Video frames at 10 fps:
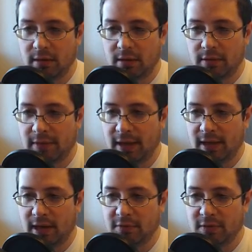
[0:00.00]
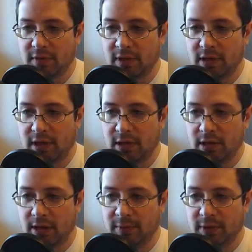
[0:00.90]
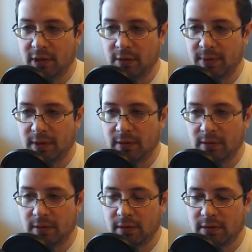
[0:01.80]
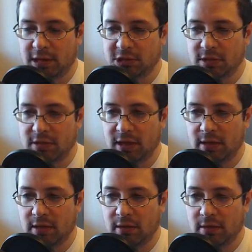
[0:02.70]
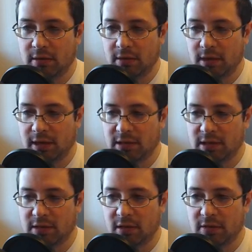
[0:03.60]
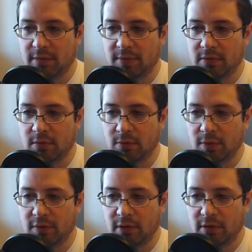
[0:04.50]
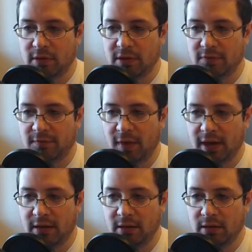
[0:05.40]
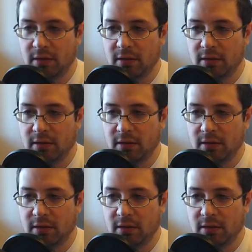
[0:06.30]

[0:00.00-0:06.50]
then I was thinking he can come in here, but it's actually saying, I guess that's not the best way. That's fine.